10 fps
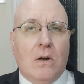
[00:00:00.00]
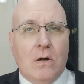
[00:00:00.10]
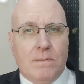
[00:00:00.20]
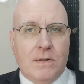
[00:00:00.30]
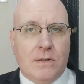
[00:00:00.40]

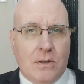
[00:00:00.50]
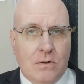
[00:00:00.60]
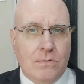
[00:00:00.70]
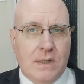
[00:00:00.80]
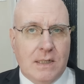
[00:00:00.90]
Altman
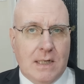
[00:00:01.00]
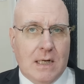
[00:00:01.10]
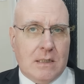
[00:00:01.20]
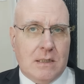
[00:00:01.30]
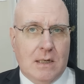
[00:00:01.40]
told the
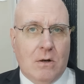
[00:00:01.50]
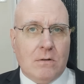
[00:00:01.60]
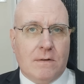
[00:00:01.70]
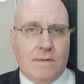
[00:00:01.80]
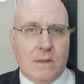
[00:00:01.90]
tech
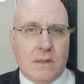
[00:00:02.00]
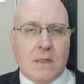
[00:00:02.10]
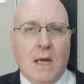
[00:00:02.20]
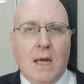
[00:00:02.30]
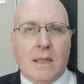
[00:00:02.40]

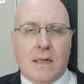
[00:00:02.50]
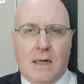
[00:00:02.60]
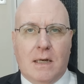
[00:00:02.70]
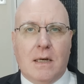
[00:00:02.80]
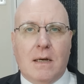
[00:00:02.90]
stenographers that
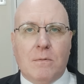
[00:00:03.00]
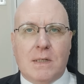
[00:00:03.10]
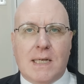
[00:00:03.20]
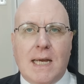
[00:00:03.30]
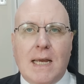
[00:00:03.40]
AI
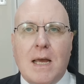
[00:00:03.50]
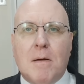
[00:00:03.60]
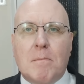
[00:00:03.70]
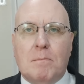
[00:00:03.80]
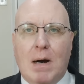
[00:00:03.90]
was a
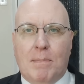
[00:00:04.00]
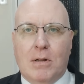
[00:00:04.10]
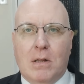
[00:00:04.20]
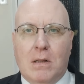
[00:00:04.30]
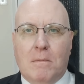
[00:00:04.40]

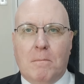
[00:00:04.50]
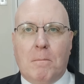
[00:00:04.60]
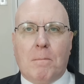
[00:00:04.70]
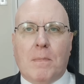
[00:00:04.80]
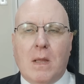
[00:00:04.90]
bubble.
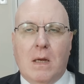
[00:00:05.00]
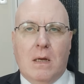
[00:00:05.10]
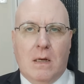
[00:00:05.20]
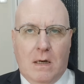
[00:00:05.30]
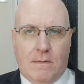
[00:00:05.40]

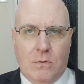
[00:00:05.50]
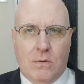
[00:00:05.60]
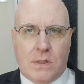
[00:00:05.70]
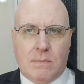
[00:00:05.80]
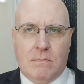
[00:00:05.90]
Of
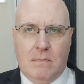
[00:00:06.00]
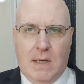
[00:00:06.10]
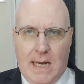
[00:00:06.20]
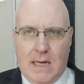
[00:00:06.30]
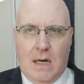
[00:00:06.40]
course,
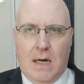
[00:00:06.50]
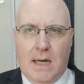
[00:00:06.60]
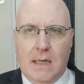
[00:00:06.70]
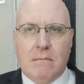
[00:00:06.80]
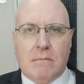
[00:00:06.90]

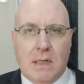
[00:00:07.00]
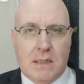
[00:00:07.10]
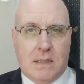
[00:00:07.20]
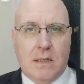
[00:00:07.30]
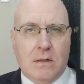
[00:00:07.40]
AI
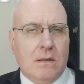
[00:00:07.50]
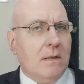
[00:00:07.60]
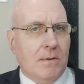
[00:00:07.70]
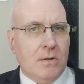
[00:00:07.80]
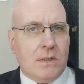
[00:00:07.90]
is still
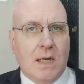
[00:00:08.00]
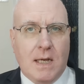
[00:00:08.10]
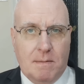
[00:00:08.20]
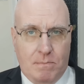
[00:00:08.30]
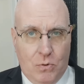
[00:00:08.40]
the most
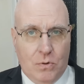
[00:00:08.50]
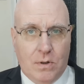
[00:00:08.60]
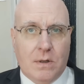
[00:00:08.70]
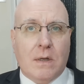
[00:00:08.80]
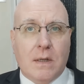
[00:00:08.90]

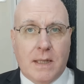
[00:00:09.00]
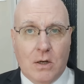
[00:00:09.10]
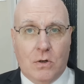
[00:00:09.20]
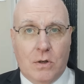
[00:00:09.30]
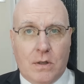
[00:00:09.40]
important thing
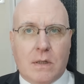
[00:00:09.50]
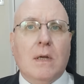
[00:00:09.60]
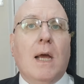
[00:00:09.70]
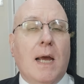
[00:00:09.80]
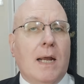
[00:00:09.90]
on Earth.
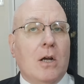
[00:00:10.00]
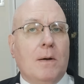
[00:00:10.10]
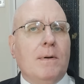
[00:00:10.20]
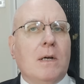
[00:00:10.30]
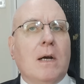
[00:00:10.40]
And
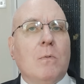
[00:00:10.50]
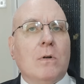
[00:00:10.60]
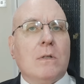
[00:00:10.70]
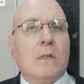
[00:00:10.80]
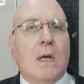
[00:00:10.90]
OpenAI
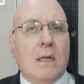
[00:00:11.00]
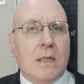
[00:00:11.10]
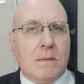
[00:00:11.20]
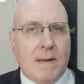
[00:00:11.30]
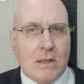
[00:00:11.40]
wants
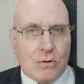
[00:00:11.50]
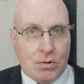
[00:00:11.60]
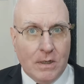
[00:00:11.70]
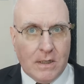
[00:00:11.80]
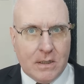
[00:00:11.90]
to spend
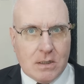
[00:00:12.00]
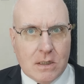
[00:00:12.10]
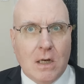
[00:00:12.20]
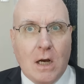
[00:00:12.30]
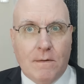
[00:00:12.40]
trillions
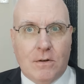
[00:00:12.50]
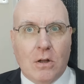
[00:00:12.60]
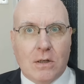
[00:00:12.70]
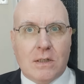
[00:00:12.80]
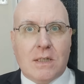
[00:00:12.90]
of
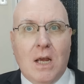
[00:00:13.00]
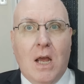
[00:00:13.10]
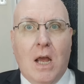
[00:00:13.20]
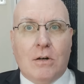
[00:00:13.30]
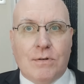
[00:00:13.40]
dollars
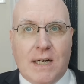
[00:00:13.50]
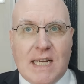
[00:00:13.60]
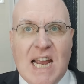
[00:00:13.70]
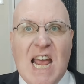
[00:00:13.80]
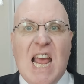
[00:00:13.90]

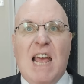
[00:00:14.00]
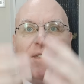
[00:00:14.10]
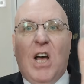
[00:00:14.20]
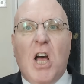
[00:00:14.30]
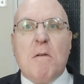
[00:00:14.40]
running
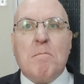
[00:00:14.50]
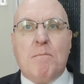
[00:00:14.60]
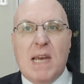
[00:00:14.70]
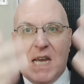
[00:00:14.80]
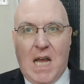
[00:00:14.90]
ever
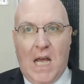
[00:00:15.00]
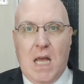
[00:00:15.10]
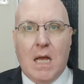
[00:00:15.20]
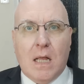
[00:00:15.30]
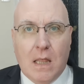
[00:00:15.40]
bigger
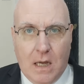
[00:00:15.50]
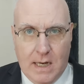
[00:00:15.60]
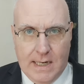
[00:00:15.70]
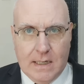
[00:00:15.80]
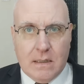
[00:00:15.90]

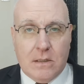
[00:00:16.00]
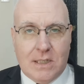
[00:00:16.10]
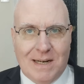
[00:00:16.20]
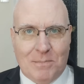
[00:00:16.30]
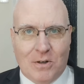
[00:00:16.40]
lying
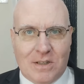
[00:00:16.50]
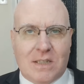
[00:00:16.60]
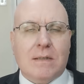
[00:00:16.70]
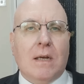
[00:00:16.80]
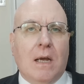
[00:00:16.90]

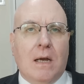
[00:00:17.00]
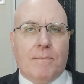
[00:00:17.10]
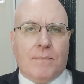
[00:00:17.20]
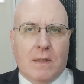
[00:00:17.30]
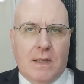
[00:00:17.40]
chatbots.
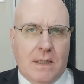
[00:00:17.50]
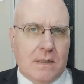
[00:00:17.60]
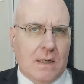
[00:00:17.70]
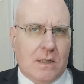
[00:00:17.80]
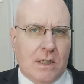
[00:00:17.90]

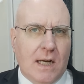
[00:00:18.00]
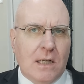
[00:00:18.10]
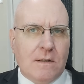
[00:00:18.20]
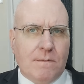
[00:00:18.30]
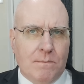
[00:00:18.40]
There's a
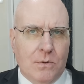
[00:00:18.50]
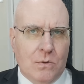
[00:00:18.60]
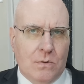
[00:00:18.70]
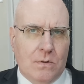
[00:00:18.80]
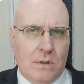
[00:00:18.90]
change of
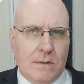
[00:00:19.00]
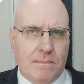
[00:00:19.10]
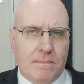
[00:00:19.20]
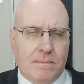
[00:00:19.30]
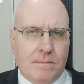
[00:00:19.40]
mood.
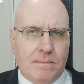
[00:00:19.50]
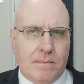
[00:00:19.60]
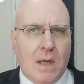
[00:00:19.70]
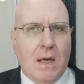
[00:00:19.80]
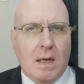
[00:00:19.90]

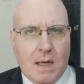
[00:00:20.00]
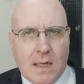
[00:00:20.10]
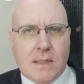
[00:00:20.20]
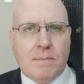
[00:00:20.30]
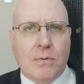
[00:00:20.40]

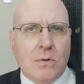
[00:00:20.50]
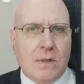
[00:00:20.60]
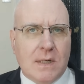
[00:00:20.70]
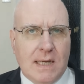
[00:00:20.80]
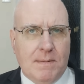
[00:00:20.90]
It's
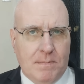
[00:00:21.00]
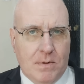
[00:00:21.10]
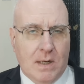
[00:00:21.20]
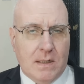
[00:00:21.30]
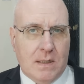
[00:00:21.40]
important to keep in
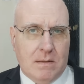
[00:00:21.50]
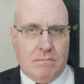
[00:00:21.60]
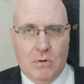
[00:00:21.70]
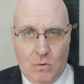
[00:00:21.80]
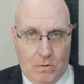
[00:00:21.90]
mind that
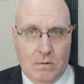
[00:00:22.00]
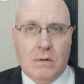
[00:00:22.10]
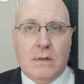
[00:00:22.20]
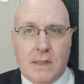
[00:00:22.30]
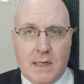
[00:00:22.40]
all
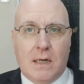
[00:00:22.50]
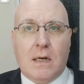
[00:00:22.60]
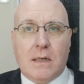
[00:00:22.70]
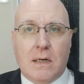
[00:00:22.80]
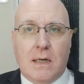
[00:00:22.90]
the
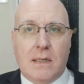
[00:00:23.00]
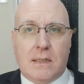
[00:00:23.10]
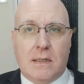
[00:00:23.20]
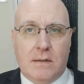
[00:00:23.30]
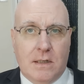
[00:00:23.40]
AI
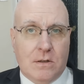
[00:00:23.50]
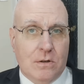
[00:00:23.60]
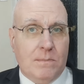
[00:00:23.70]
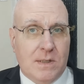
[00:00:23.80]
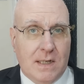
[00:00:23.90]
guys are in a
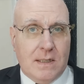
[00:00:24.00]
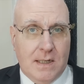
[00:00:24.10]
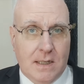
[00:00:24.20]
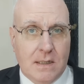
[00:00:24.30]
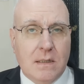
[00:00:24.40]
group chat
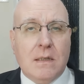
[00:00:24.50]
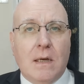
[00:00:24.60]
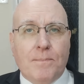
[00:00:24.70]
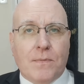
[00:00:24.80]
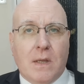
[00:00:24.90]
together.
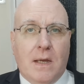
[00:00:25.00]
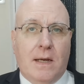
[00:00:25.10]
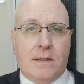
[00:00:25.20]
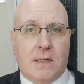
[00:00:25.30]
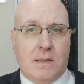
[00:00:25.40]

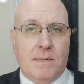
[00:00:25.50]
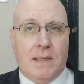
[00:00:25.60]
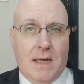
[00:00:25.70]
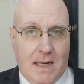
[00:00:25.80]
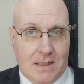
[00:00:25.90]
Eric
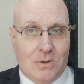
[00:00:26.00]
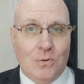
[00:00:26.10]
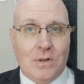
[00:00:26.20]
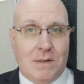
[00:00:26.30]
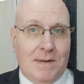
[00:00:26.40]
Schmidt has
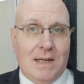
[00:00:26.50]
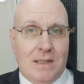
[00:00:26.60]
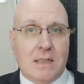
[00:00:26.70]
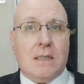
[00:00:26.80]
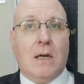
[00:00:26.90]
talked about
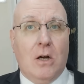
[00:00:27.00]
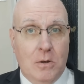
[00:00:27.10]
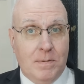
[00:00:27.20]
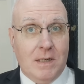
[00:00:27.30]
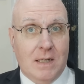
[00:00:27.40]
this
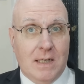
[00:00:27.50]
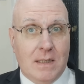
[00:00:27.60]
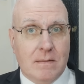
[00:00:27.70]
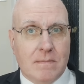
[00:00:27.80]
openly.